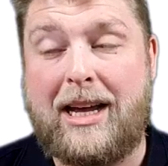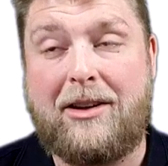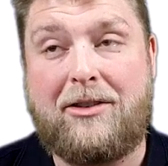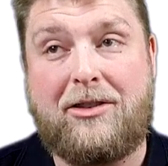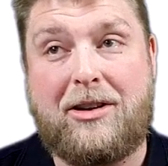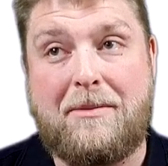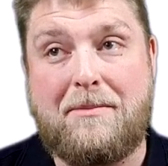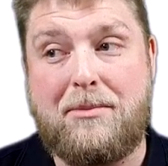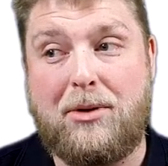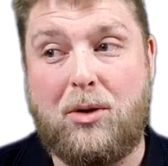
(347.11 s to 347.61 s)

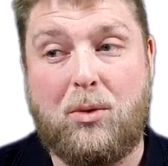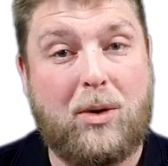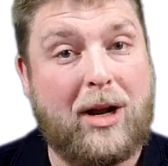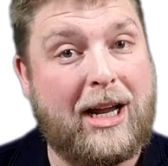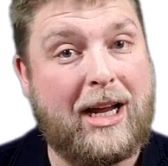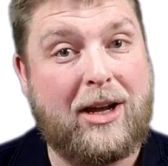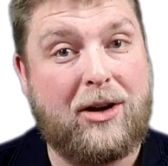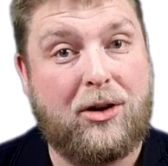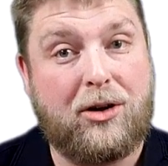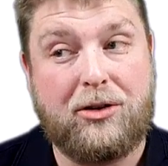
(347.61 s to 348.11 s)
symbol when it
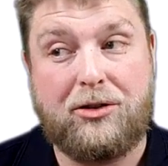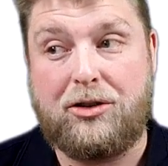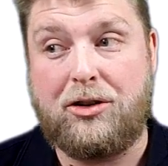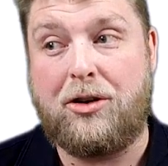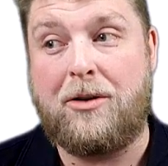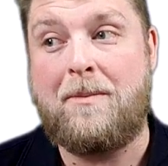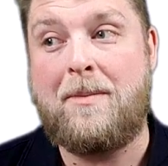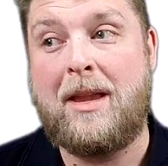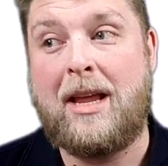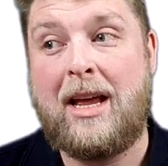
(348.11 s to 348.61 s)
goes
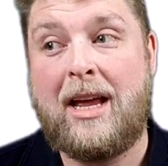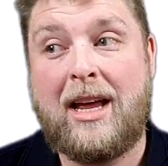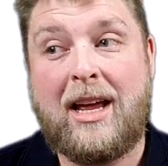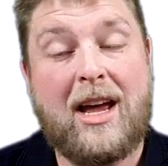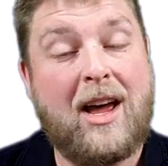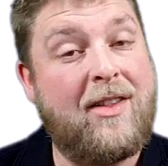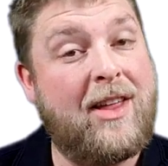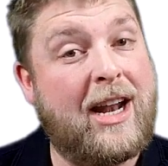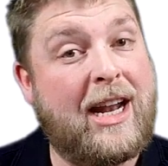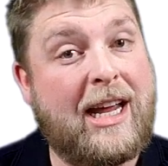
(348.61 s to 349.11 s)
up.
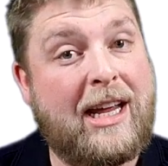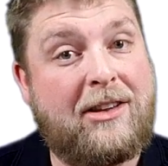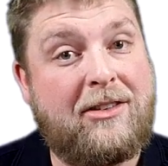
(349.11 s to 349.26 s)
And then hit